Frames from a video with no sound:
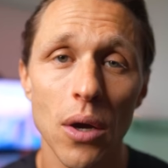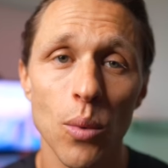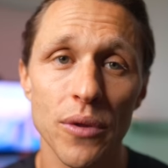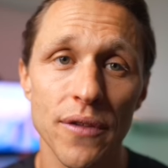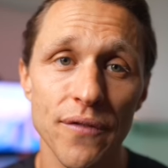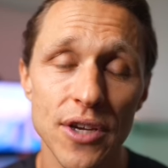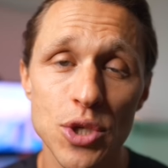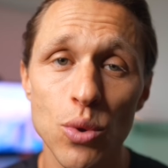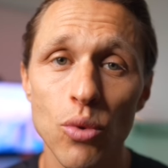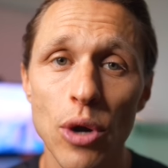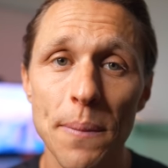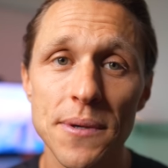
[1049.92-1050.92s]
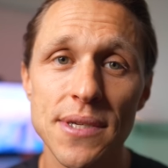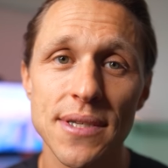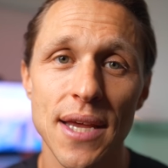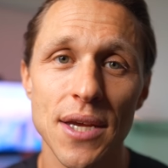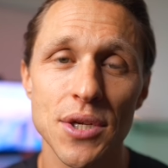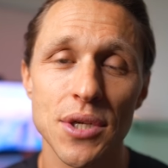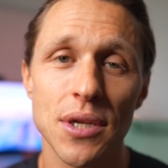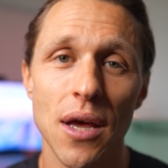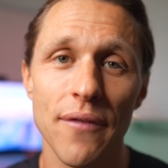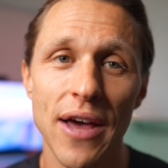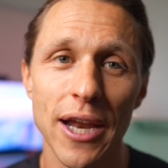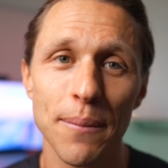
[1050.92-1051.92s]
with the visual representation
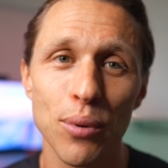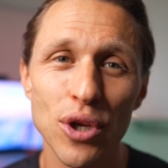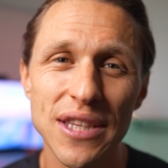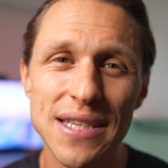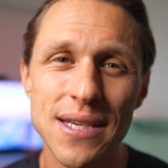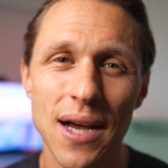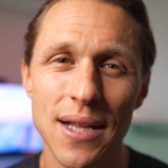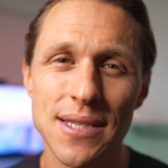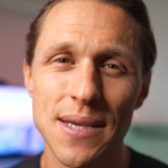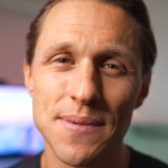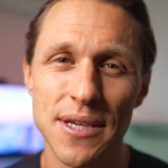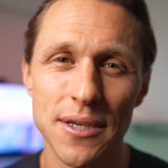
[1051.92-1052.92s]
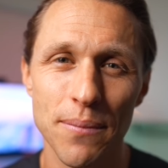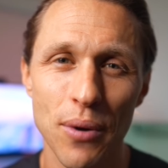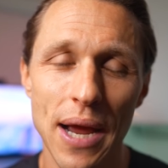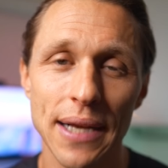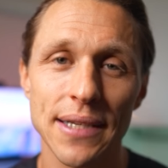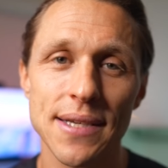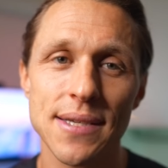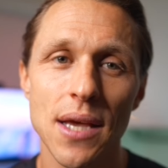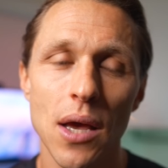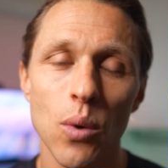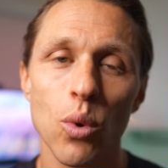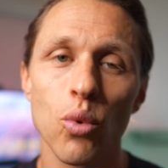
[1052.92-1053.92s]
of how to put these concepts into practice,
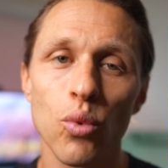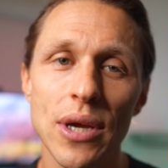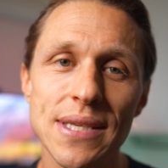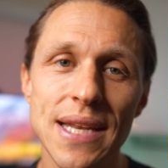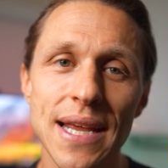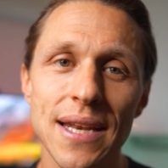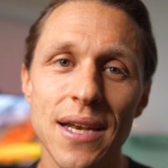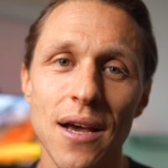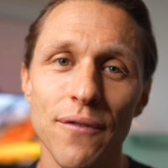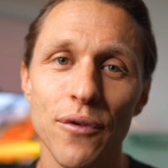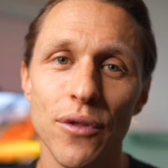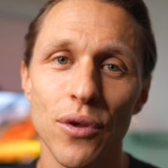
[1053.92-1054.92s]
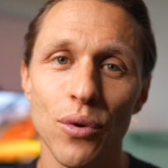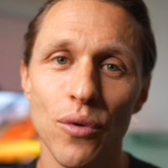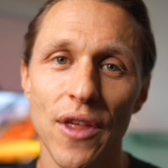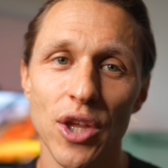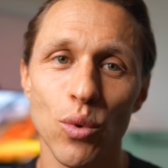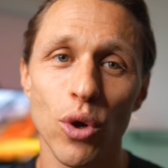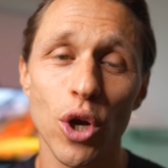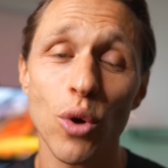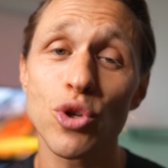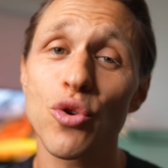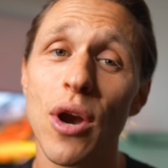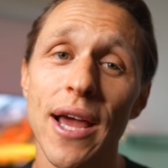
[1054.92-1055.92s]
will resonate enough with you that you will go
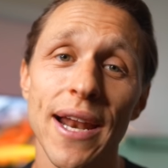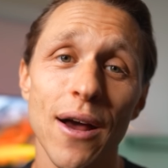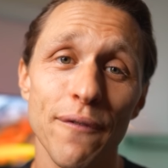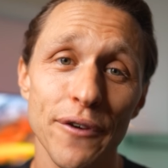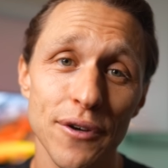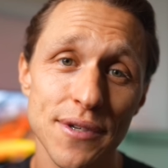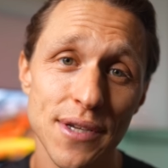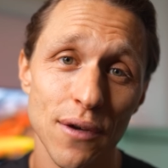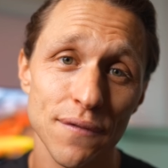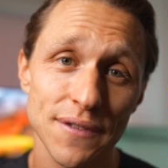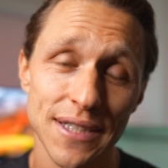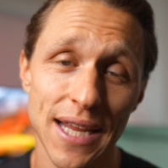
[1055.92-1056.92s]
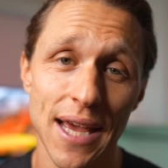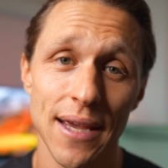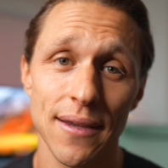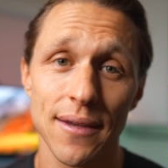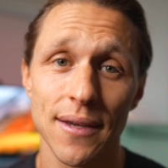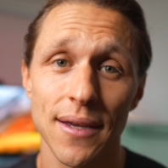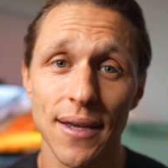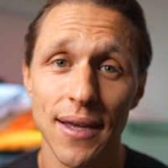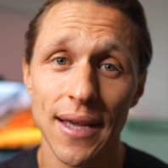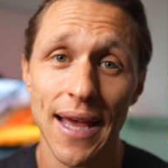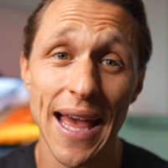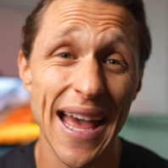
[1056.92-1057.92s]
try it out for yourself today.
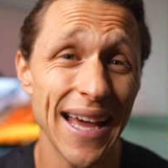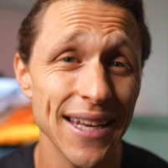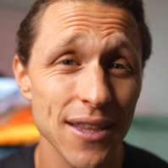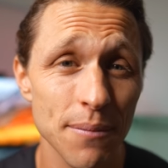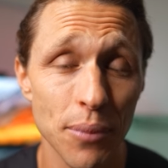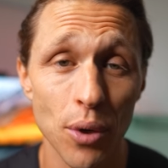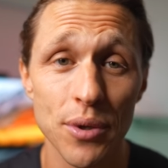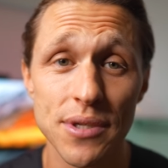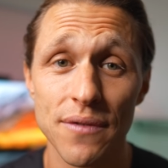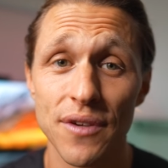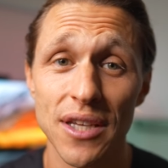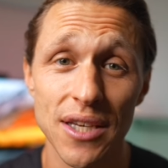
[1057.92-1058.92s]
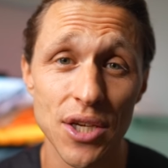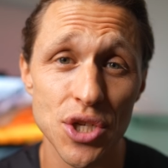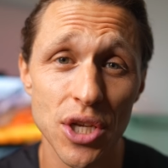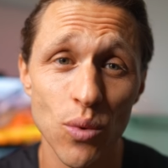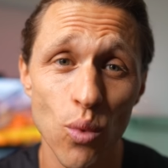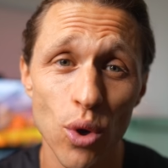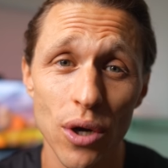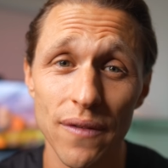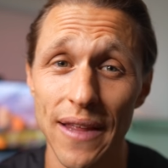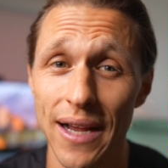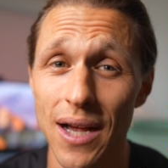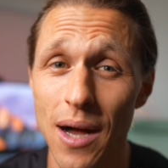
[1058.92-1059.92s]
Add in the bonus of conditioning work
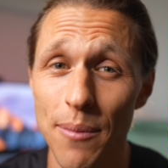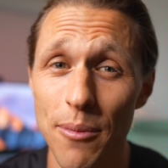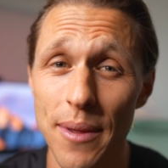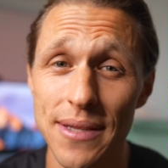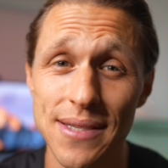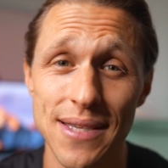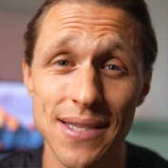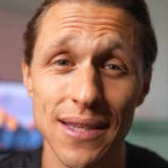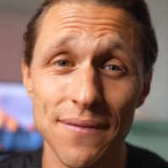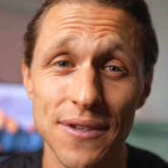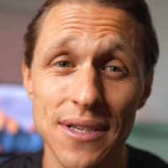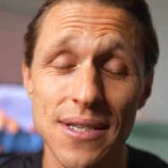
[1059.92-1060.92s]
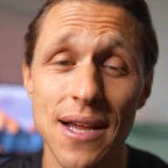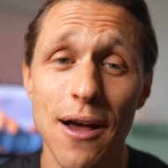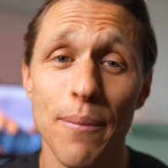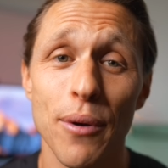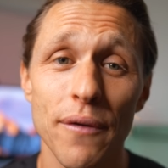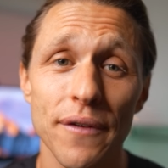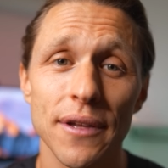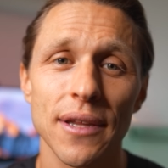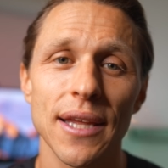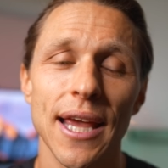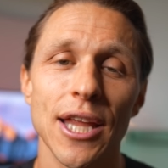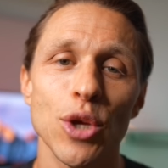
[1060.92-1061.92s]
that complements this lifting style
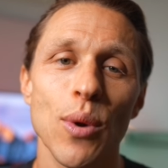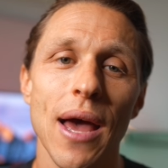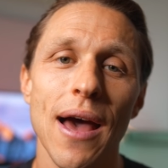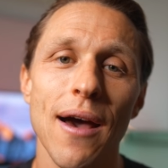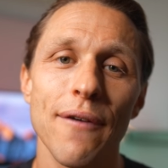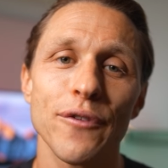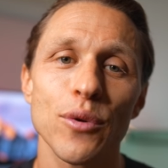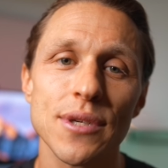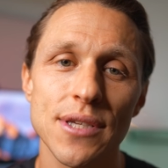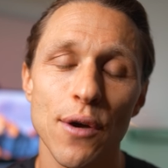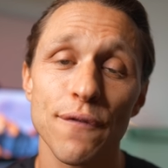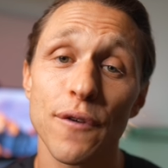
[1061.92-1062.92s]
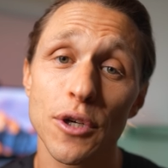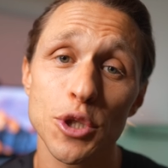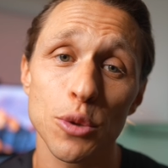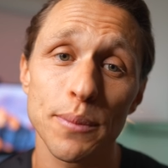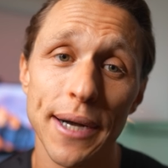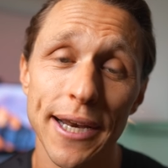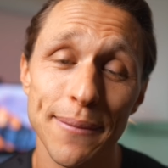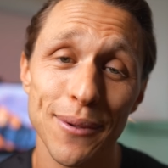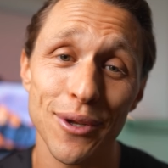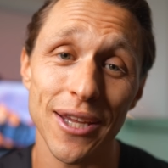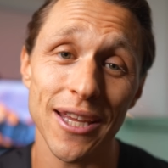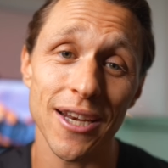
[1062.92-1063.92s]
perfectly, and you have yourself functional
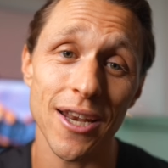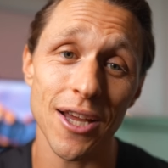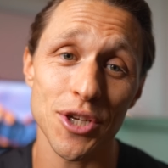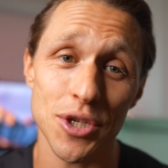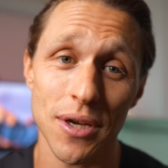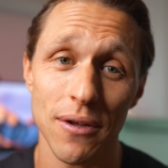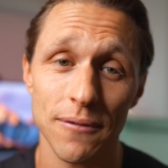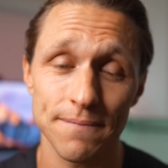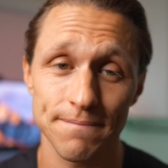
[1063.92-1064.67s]
bodybuilding in a nutshell.